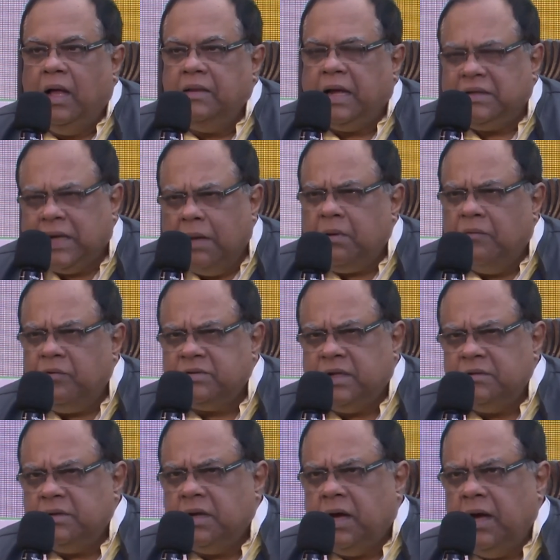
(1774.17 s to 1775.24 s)
At that time, I was
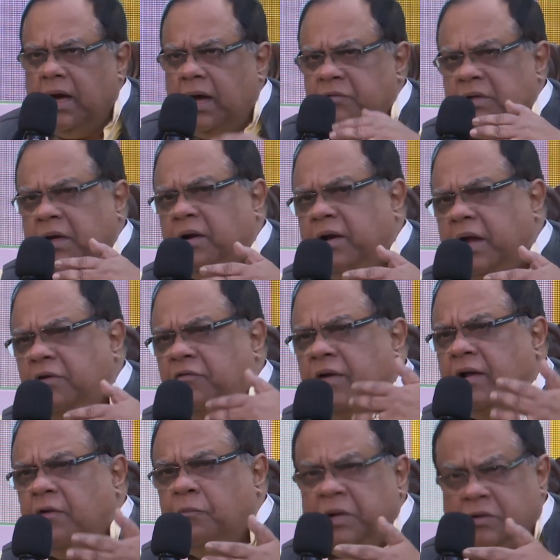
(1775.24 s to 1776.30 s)
a great
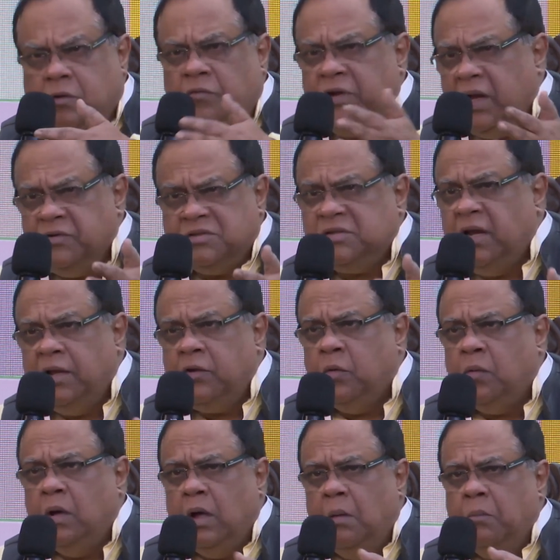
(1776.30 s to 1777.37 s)
fan of Beethoven. I was telling
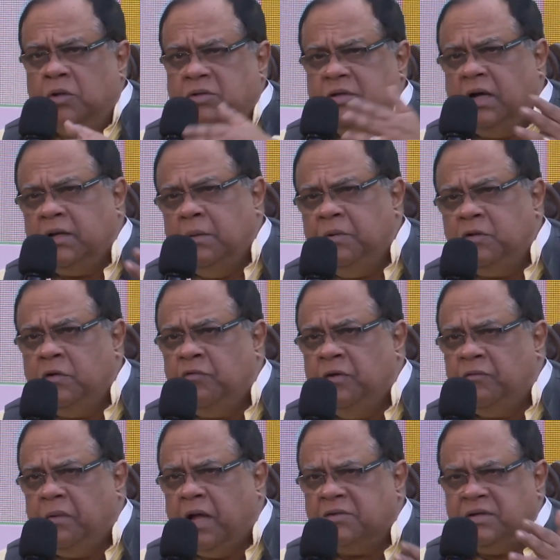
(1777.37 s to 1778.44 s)
you, Mozart and
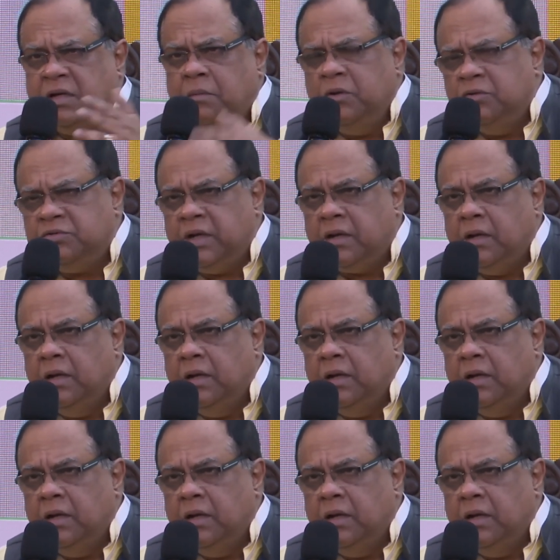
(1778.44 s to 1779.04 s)
Beethoven, classical music.